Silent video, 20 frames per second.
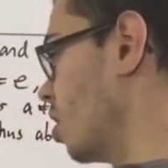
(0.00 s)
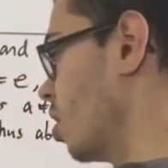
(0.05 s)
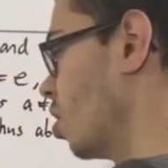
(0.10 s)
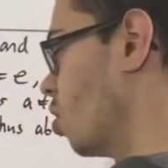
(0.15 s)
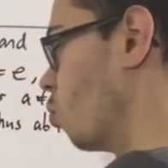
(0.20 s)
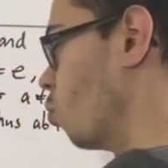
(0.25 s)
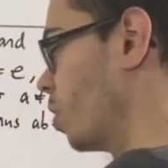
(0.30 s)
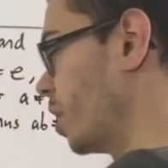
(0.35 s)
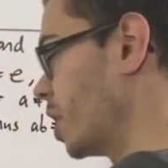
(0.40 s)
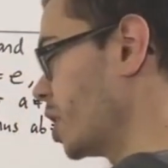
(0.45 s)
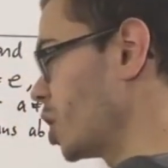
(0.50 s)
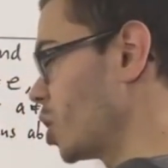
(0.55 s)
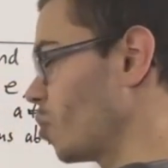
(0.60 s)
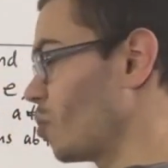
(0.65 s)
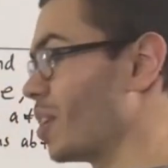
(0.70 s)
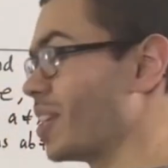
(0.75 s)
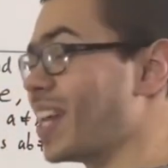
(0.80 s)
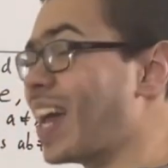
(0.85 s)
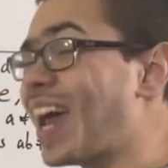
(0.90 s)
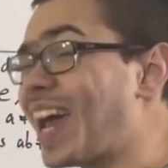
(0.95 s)
we can show
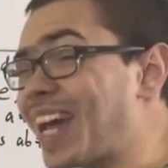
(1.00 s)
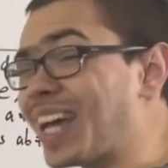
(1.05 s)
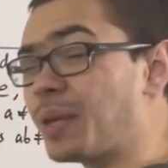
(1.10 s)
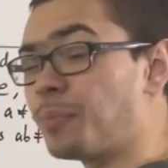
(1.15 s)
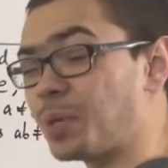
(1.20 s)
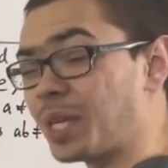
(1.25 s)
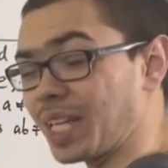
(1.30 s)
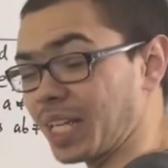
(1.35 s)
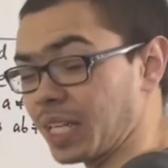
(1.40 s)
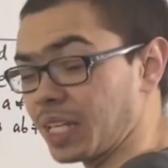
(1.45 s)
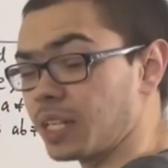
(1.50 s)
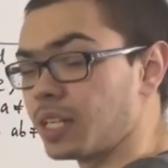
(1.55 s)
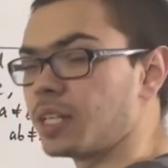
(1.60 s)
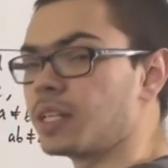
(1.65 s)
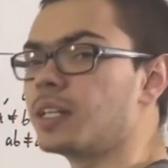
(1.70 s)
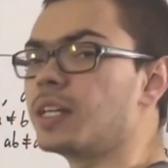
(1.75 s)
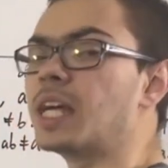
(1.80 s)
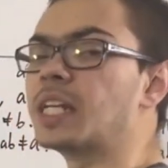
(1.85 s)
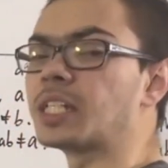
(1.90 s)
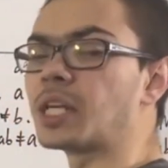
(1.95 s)
that AB
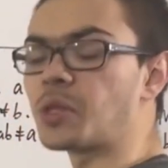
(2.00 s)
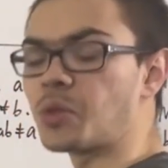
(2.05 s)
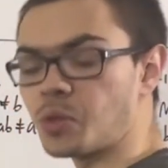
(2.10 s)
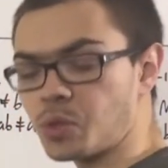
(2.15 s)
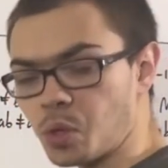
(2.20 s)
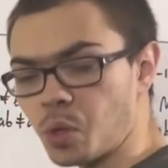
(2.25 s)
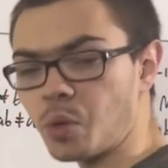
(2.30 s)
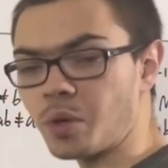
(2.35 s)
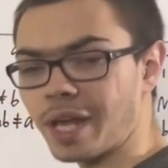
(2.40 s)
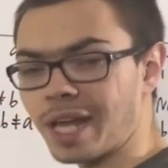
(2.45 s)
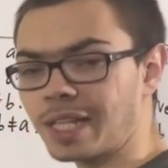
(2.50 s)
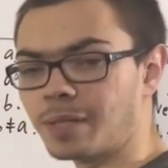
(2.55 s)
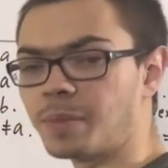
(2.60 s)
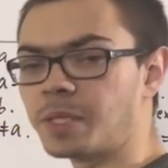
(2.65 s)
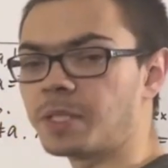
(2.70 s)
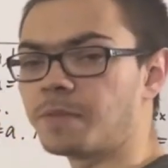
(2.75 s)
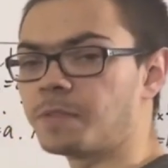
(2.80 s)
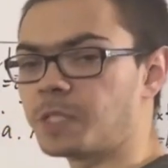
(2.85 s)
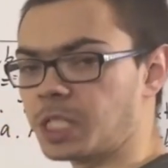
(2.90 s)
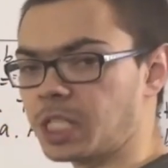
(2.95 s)
is a third element of
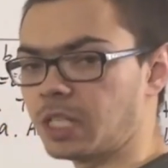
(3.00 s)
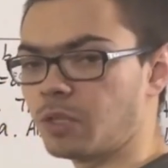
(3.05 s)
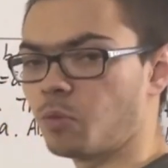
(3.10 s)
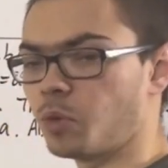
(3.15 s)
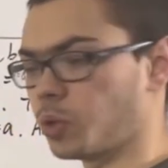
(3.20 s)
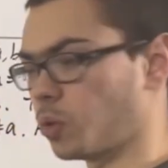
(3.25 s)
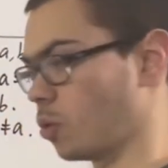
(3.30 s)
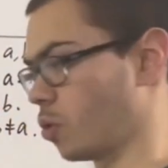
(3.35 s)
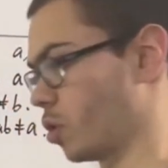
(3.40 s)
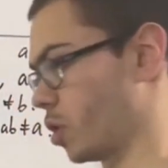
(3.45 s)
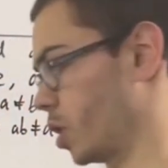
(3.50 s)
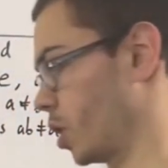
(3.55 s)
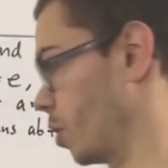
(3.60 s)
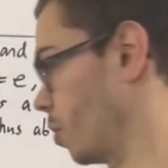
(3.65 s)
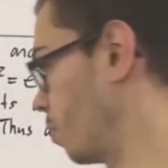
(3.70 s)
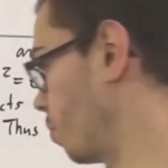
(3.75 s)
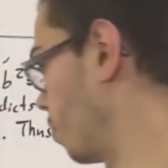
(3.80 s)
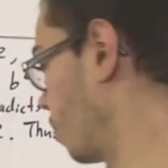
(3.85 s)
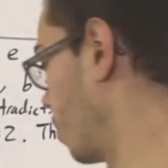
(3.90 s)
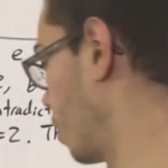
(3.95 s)
G with order 2.
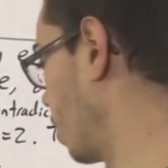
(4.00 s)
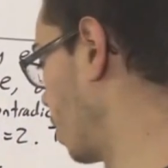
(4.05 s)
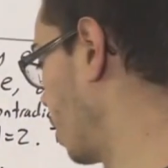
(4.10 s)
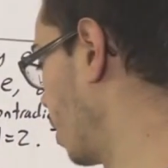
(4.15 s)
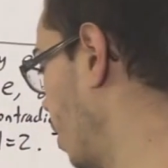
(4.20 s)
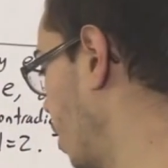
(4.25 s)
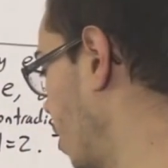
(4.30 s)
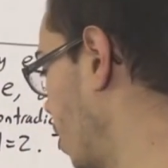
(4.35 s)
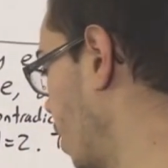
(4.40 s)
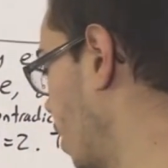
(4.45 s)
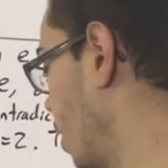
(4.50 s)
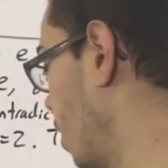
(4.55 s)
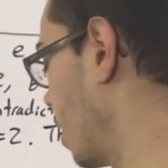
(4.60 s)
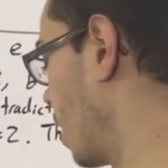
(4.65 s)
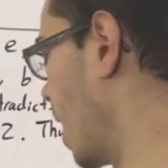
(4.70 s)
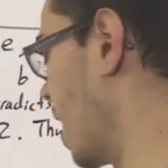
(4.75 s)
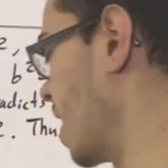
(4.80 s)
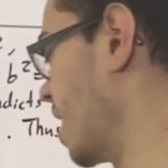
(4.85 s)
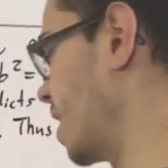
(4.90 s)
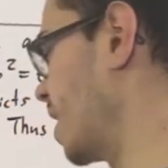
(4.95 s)

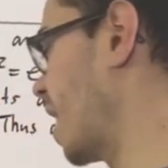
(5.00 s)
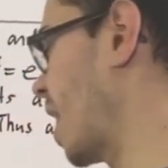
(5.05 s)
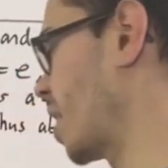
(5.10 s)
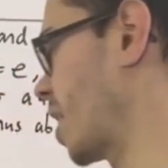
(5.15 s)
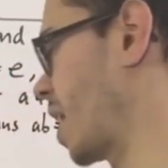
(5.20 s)
And to see how that